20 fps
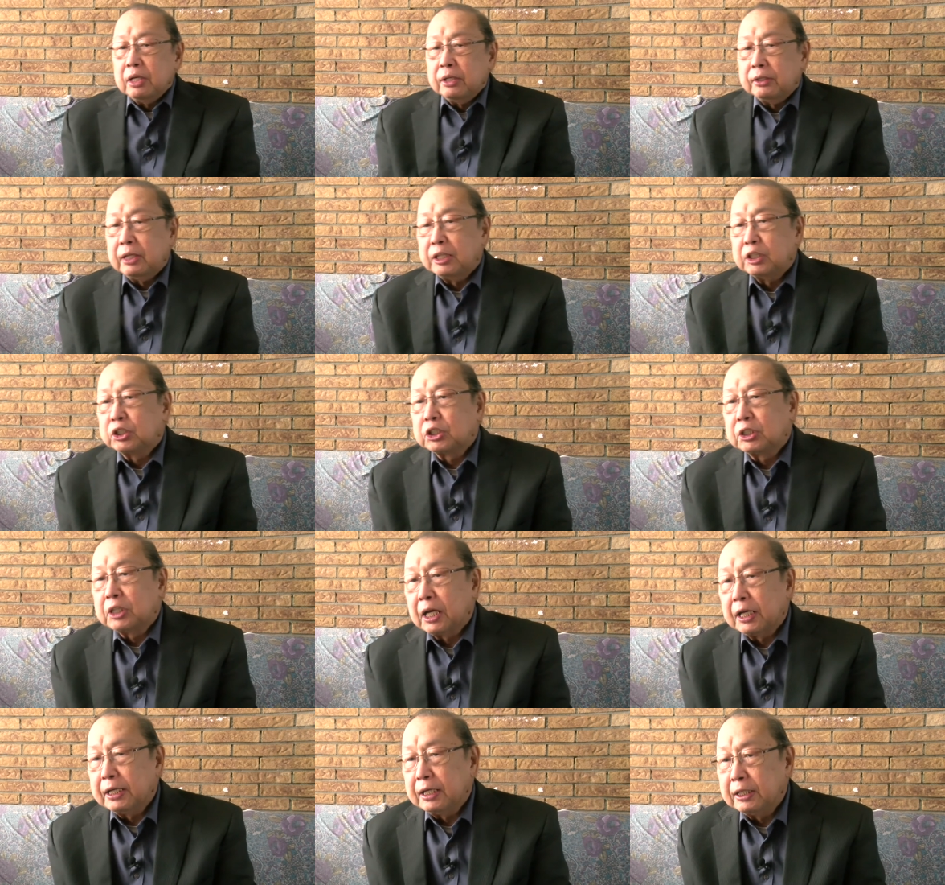They
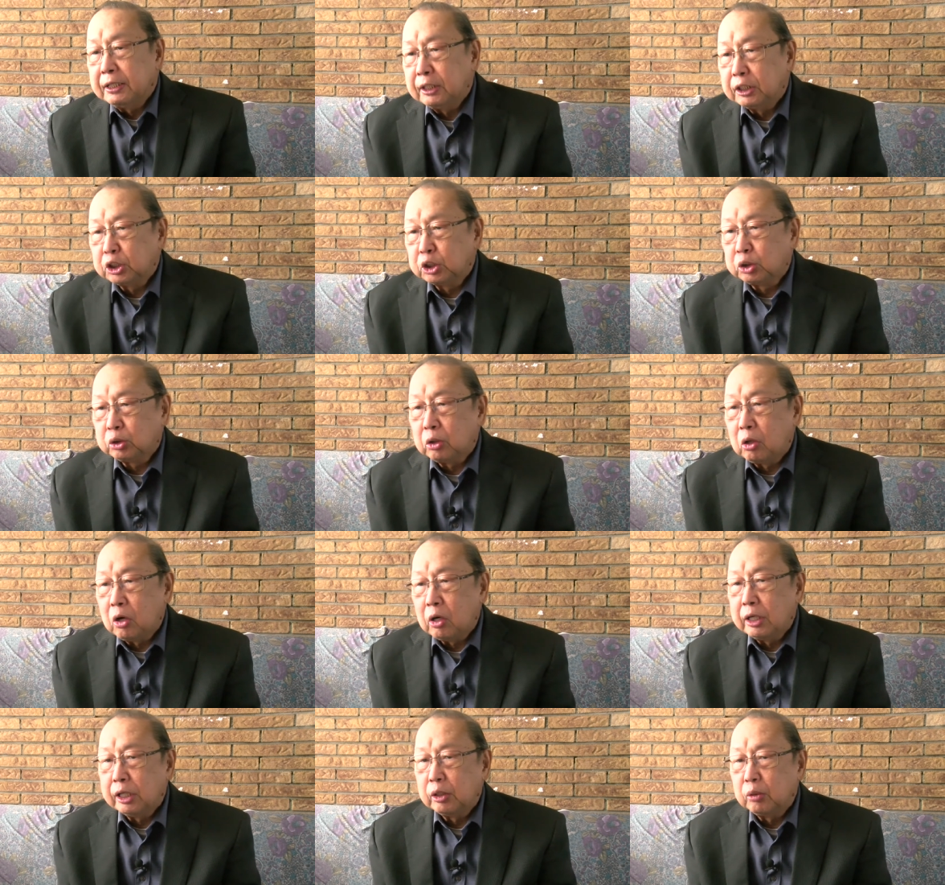studied the
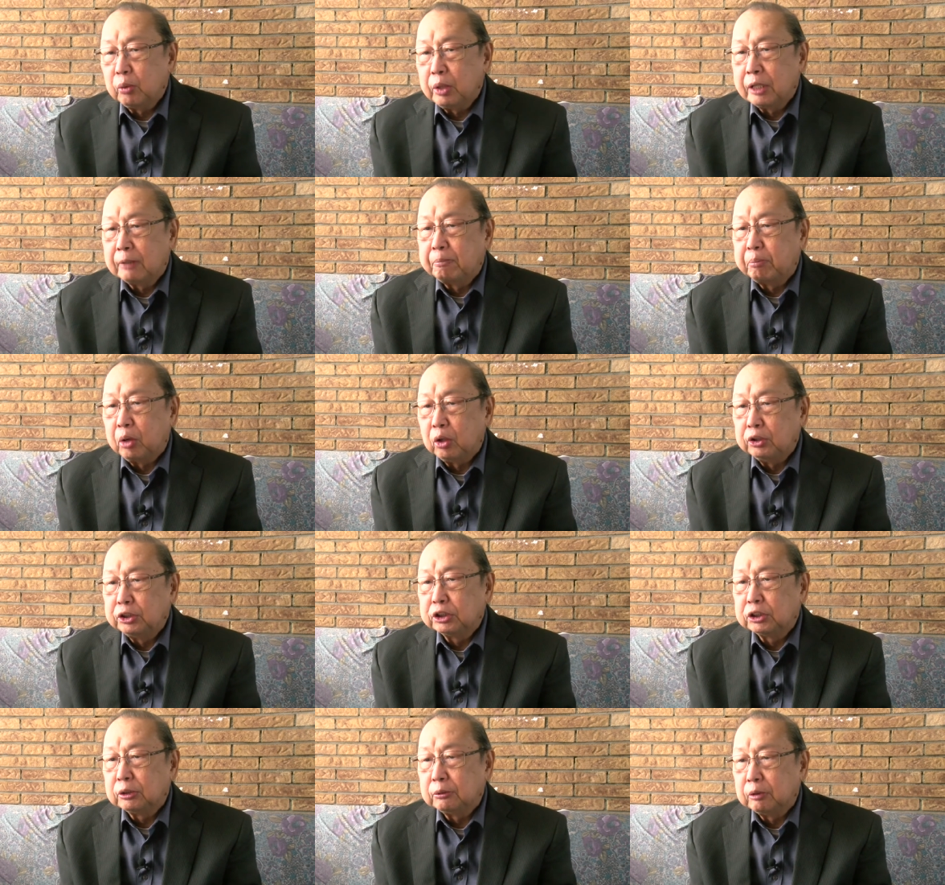strong and weak
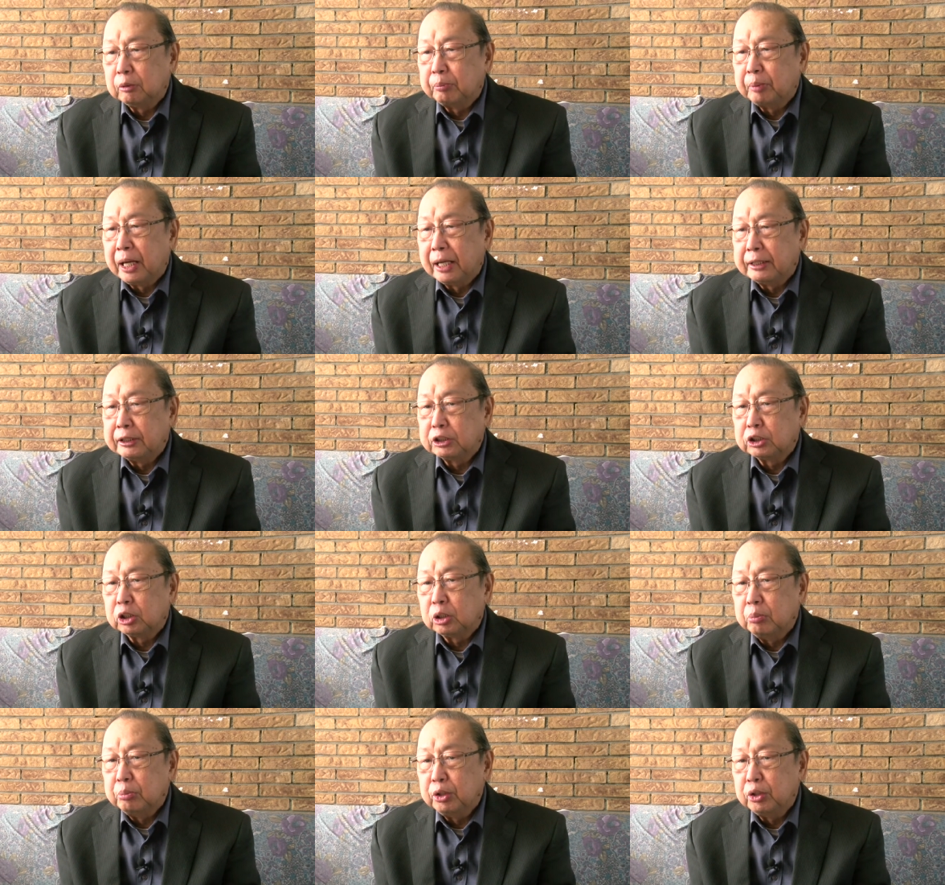points of the Paris
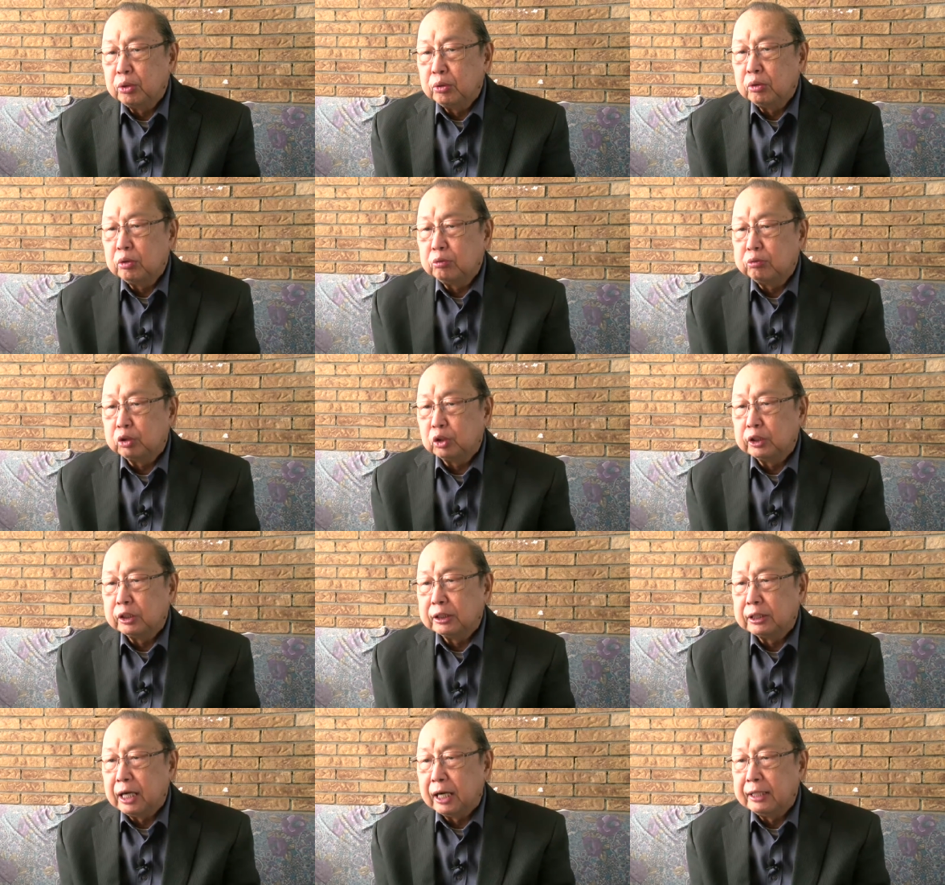Commune for
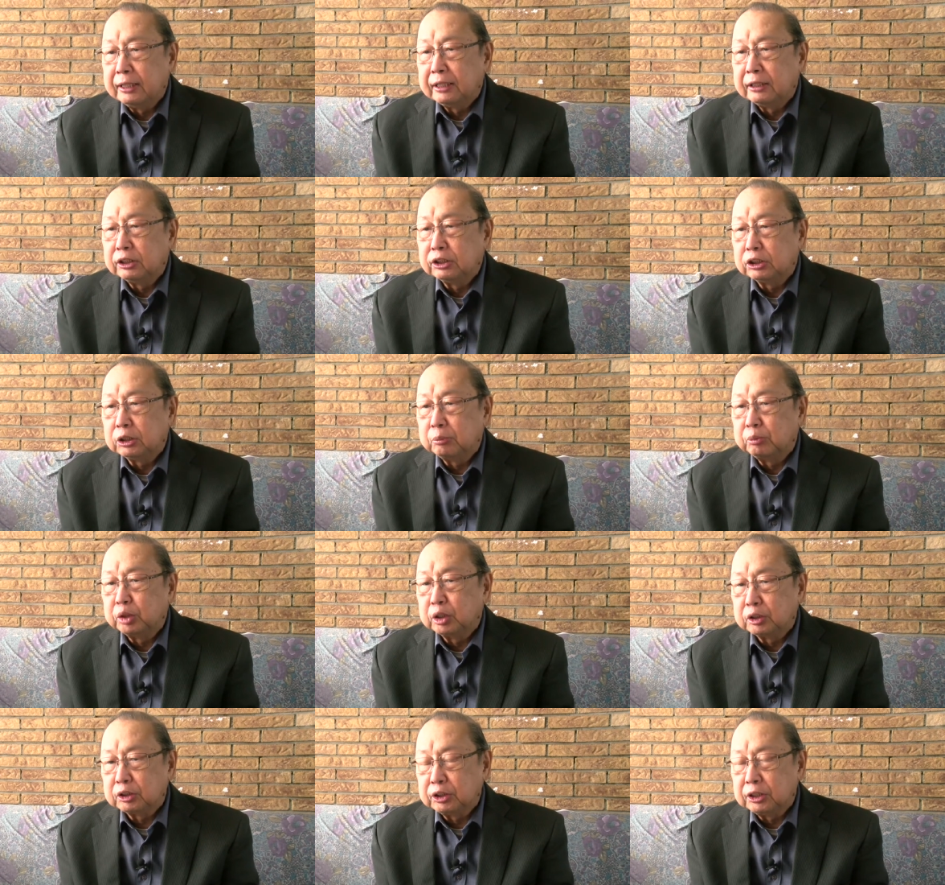the guidance of
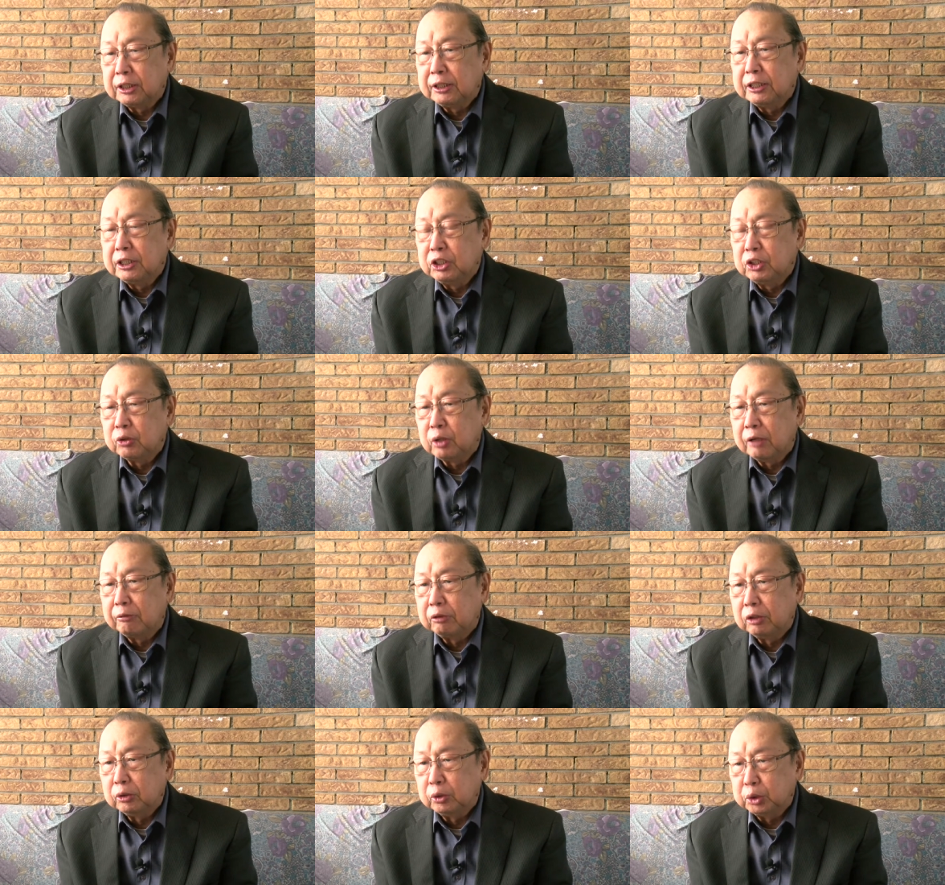succeeding
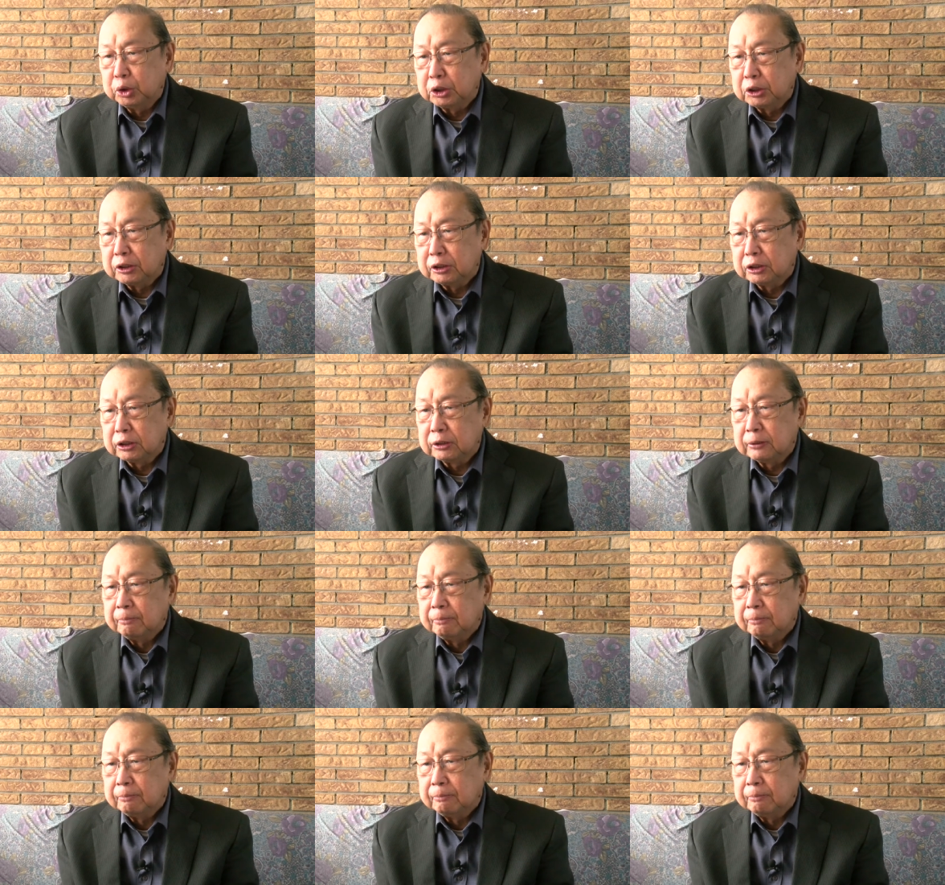revolutions.